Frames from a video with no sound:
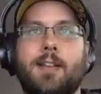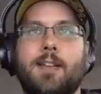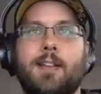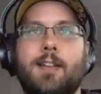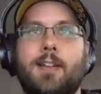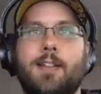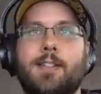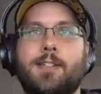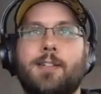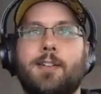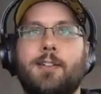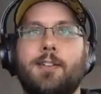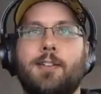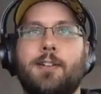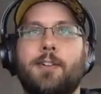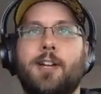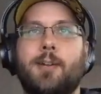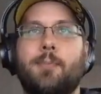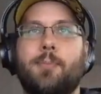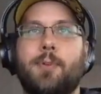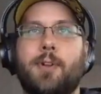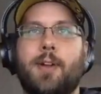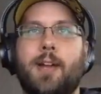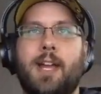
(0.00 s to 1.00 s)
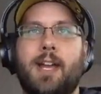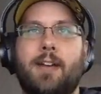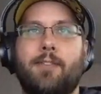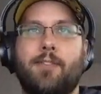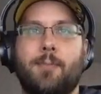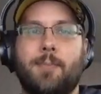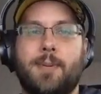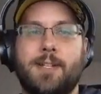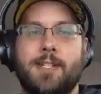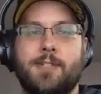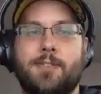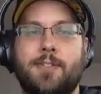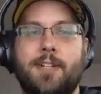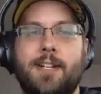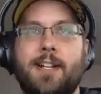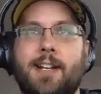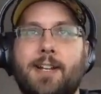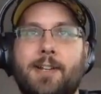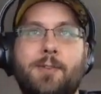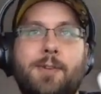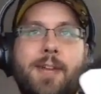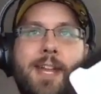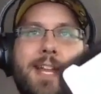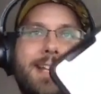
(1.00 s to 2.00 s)
It's going to load up what I have on my screen.
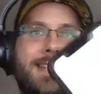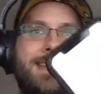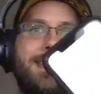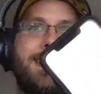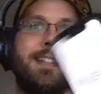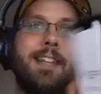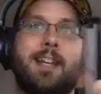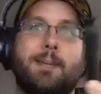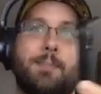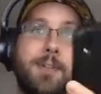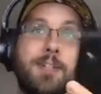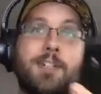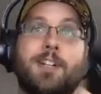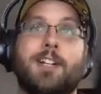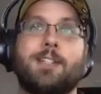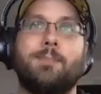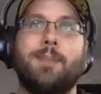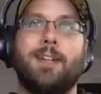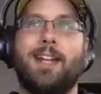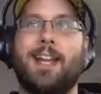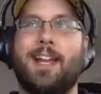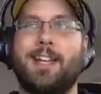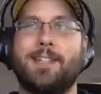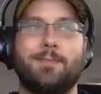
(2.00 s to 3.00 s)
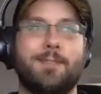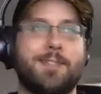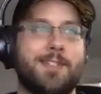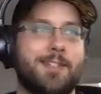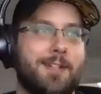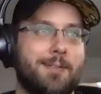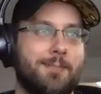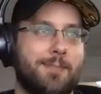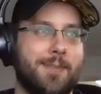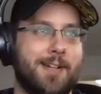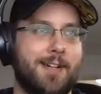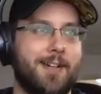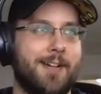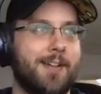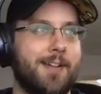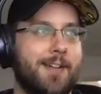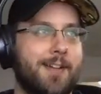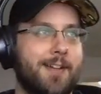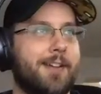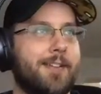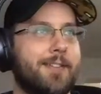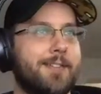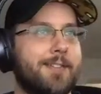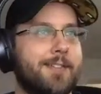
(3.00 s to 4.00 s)
You can't see that, but trust me, it has what's on
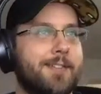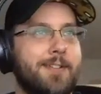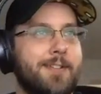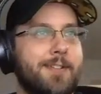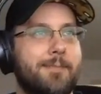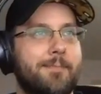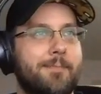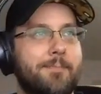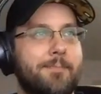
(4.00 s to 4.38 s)
the screen.